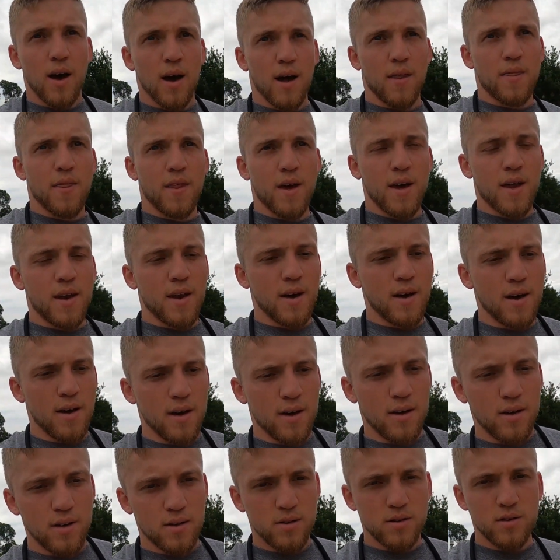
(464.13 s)
And then
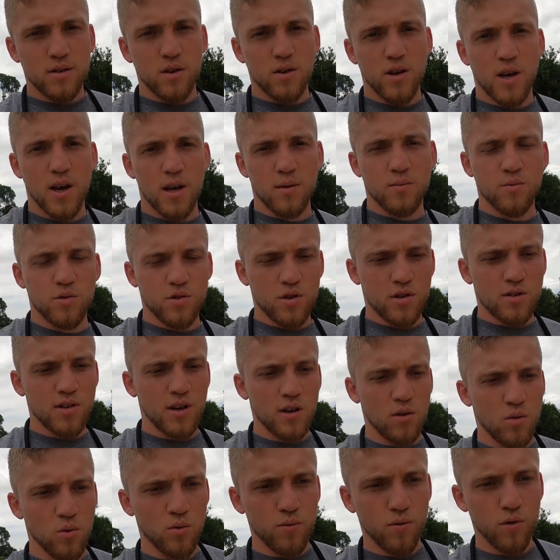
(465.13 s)
so yeah, I'm just going
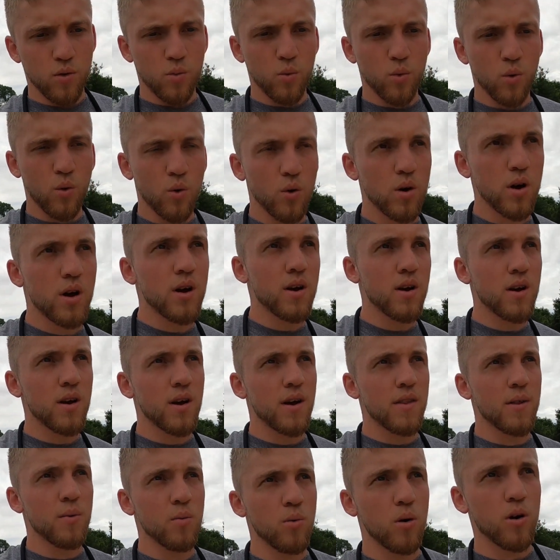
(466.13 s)
to take Lord for a walk,
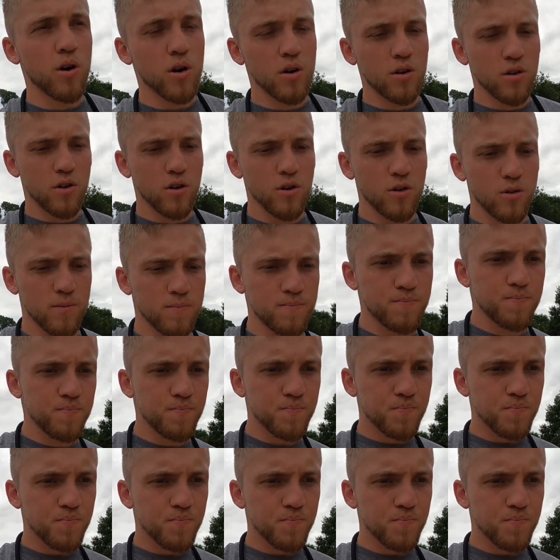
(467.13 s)
and then what I'm going to do,